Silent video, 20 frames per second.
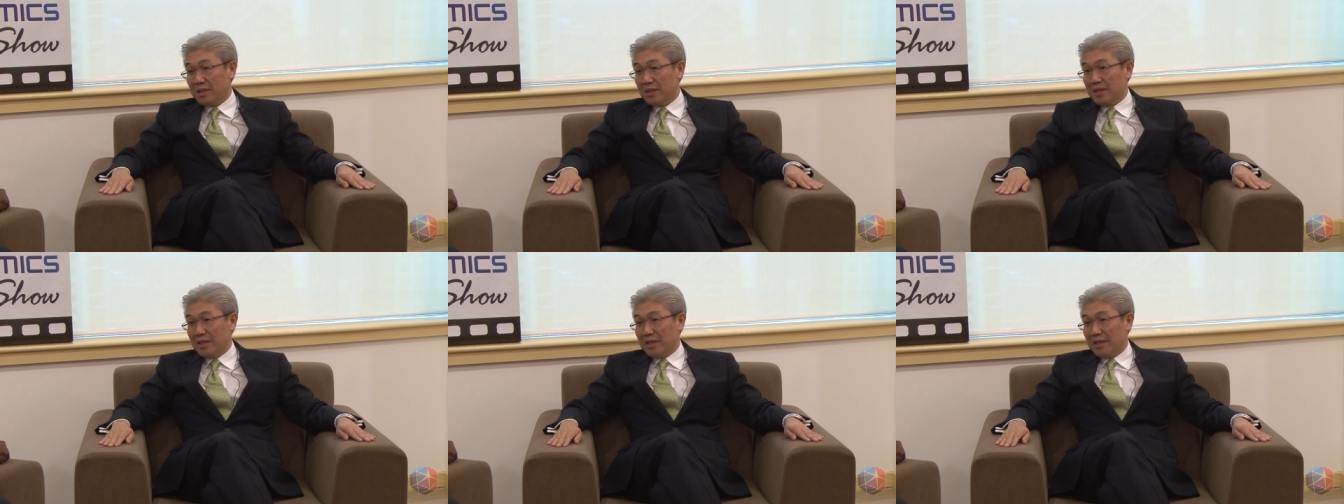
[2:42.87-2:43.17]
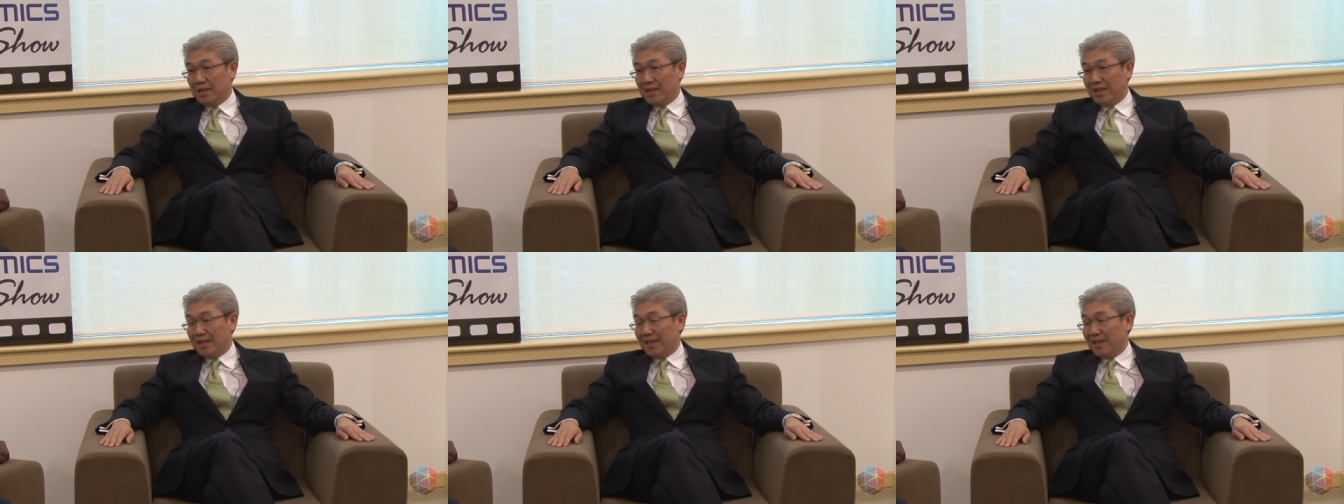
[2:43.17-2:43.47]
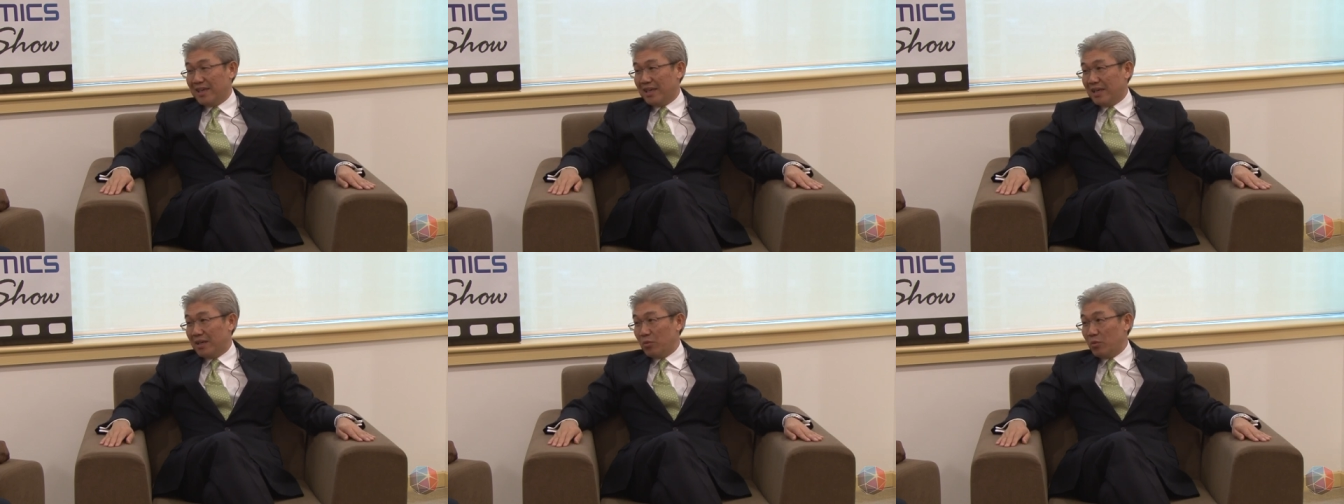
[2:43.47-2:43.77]
Okay.
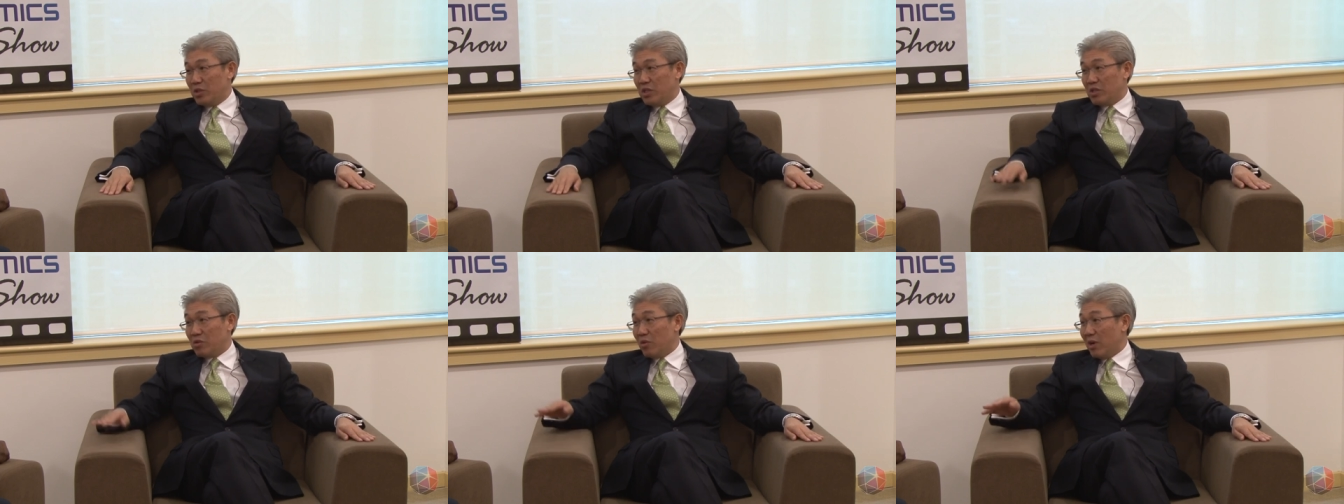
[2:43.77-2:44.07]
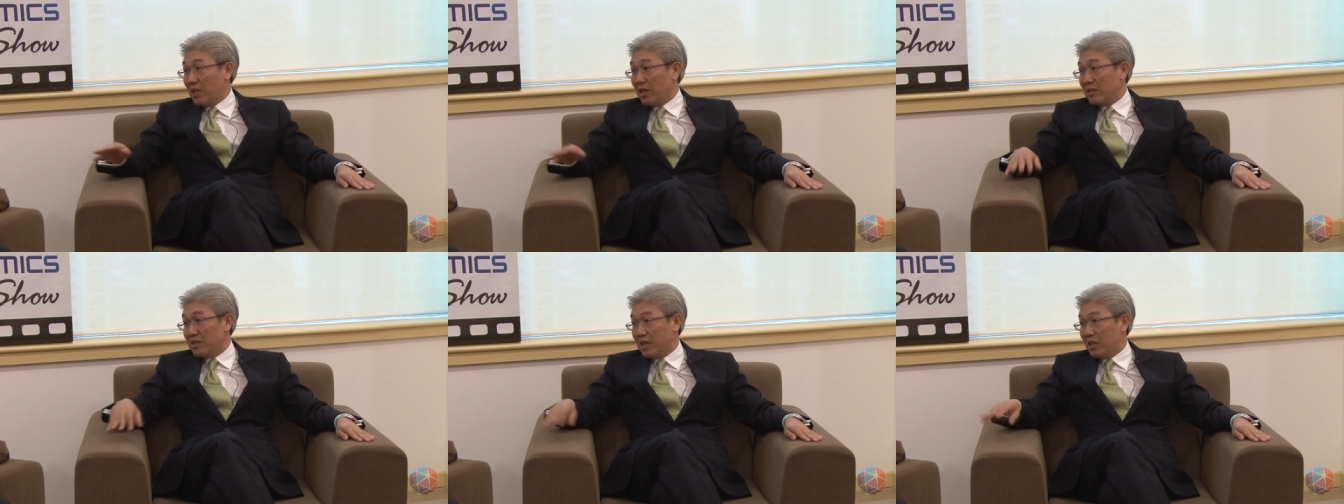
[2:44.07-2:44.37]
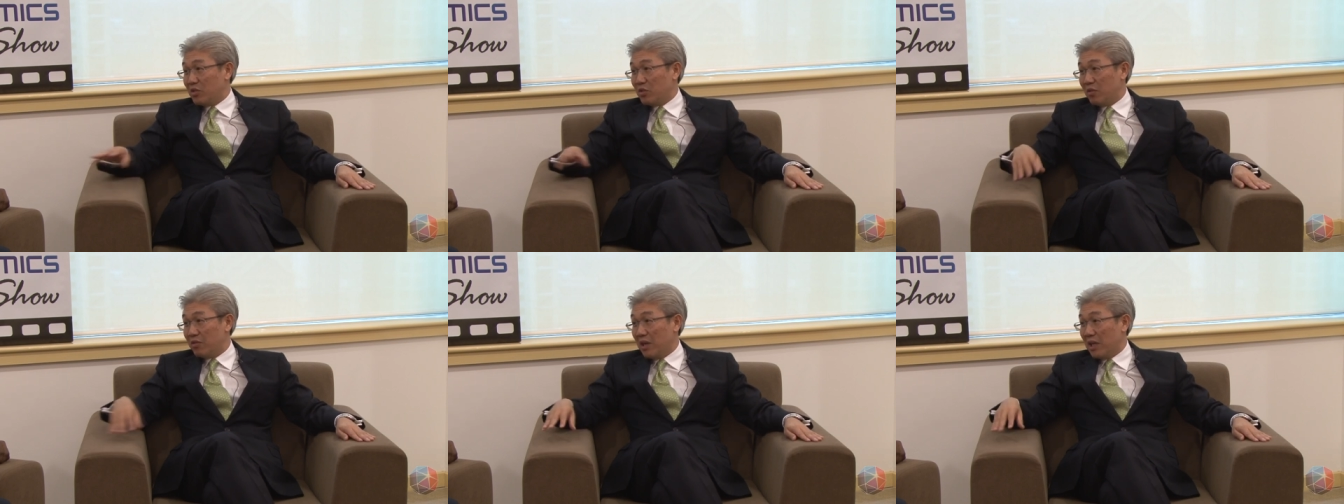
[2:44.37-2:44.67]
Uh, which is right in the
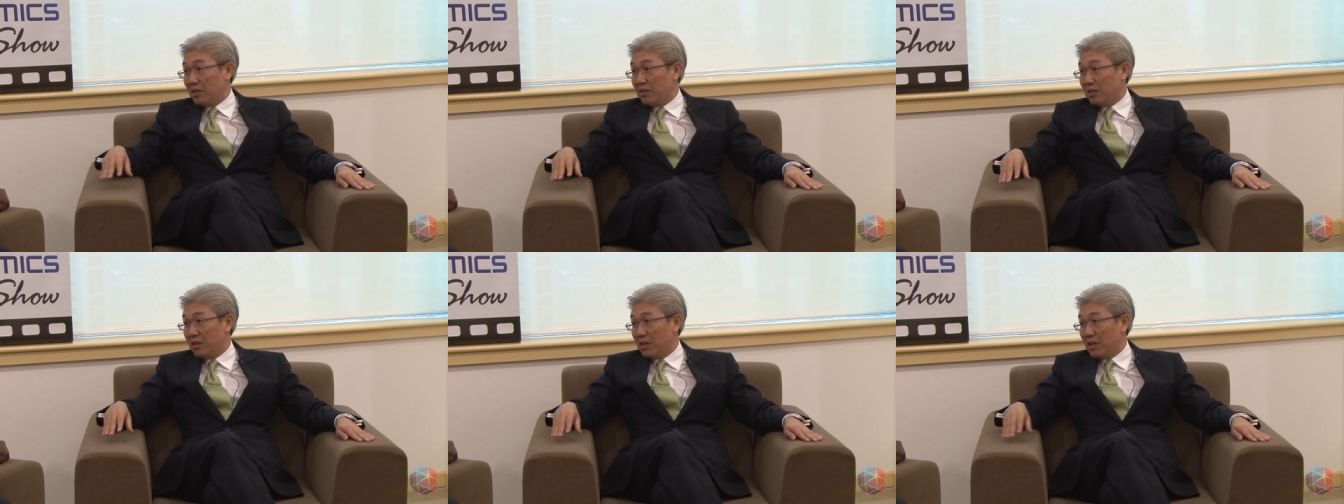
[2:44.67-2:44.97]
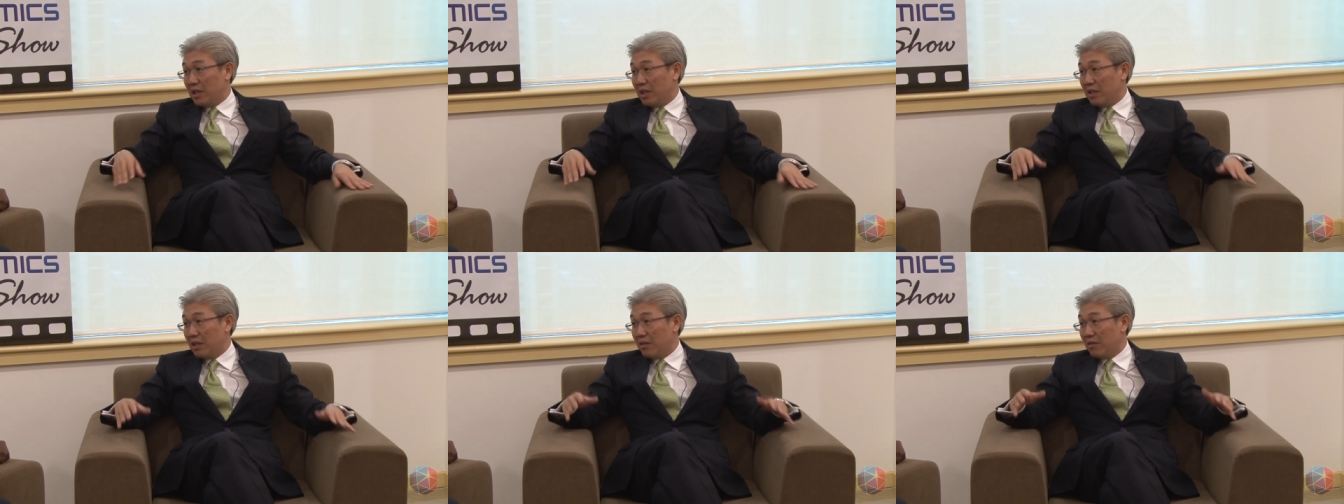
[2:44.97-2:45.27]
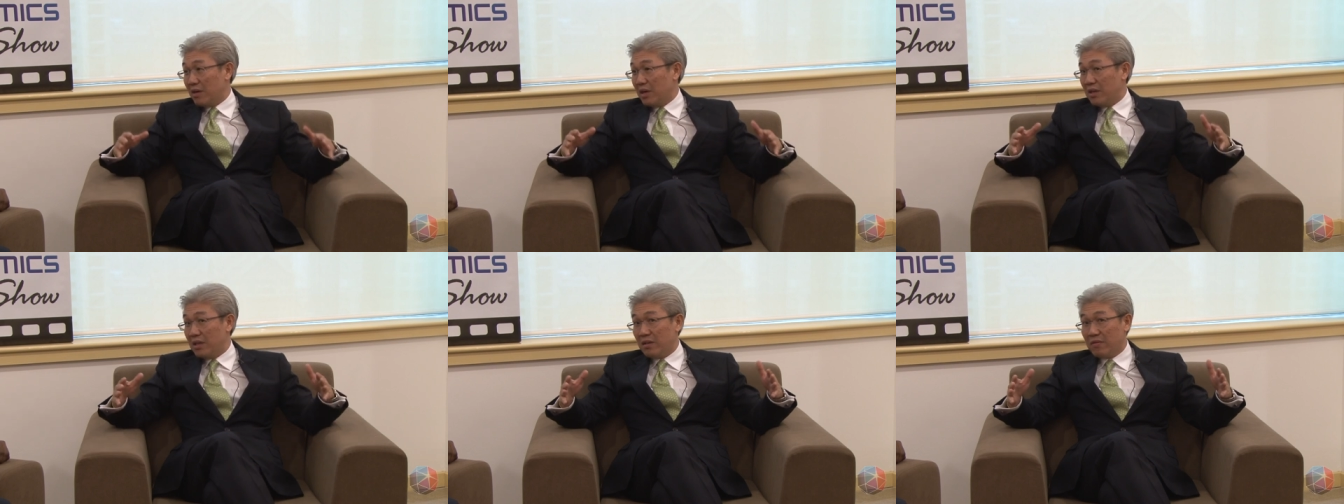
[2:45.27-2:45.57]
center of London, in
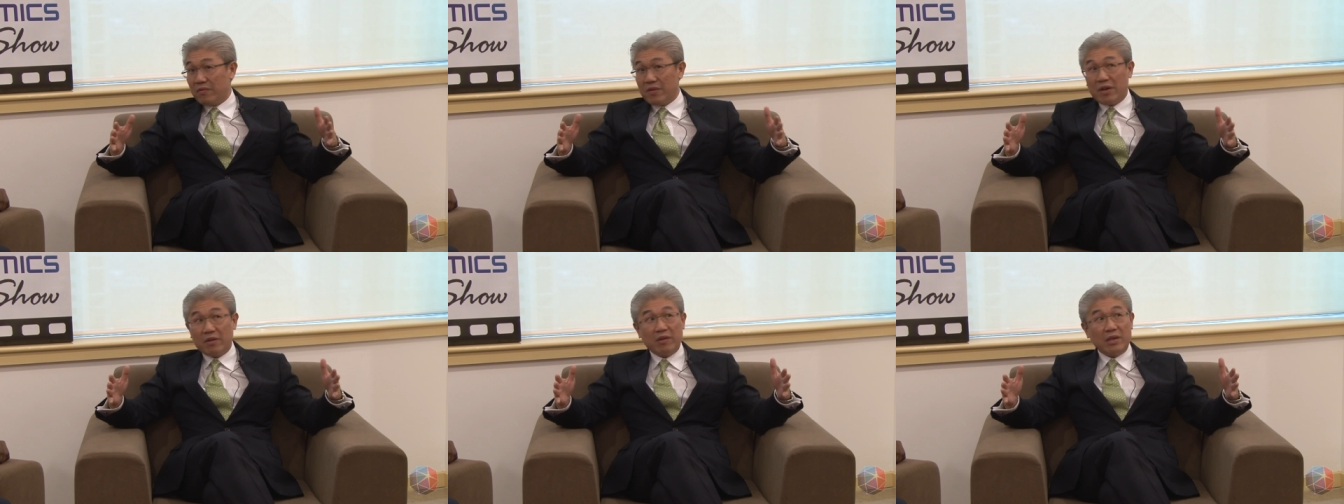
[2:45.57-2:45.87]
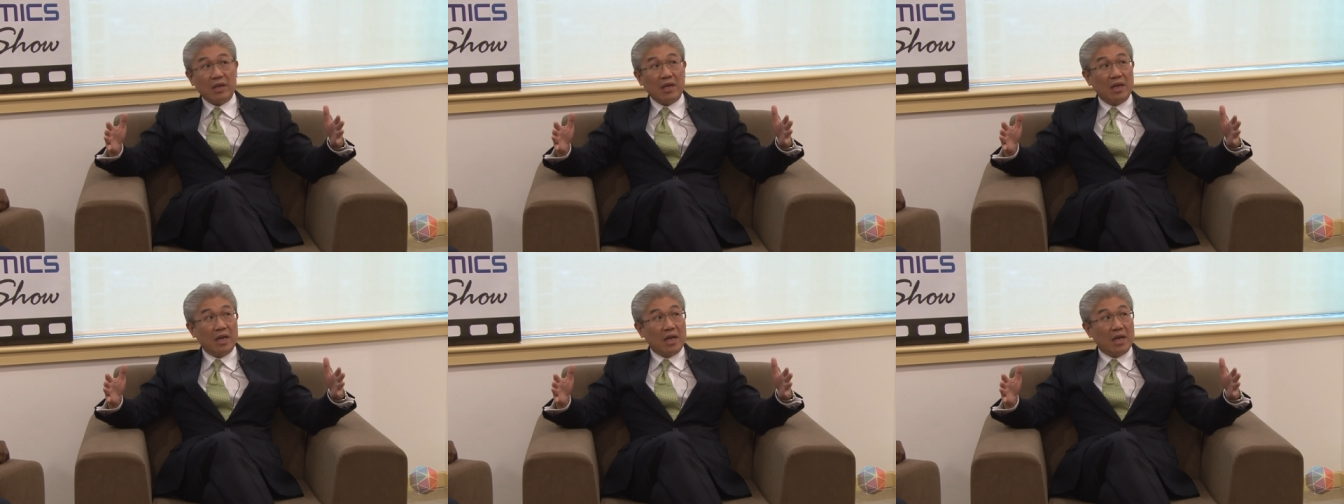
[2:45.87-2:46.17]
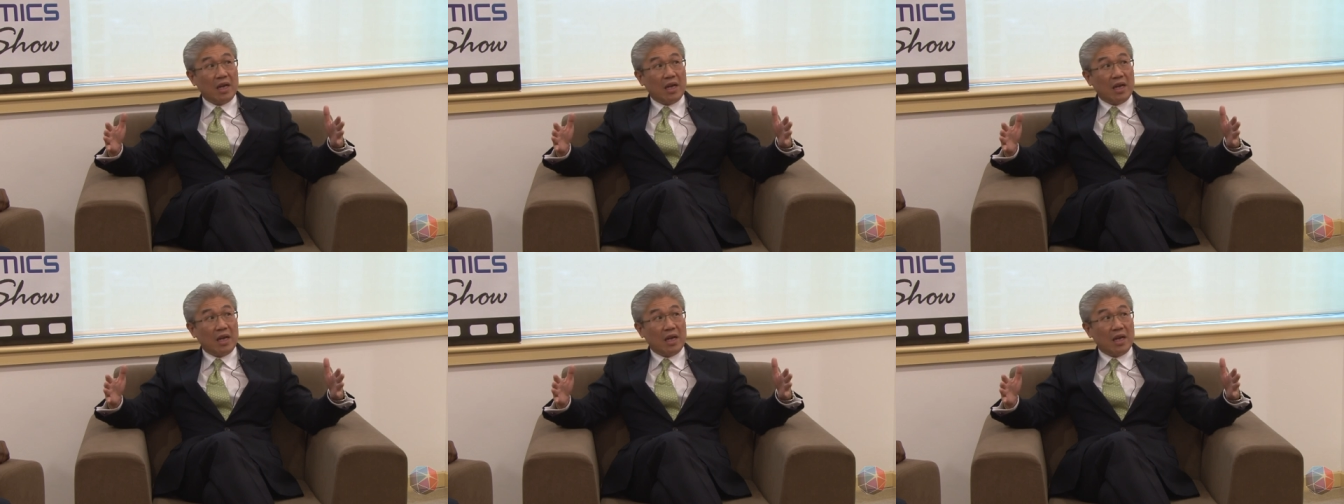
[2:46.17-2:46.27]
a in a very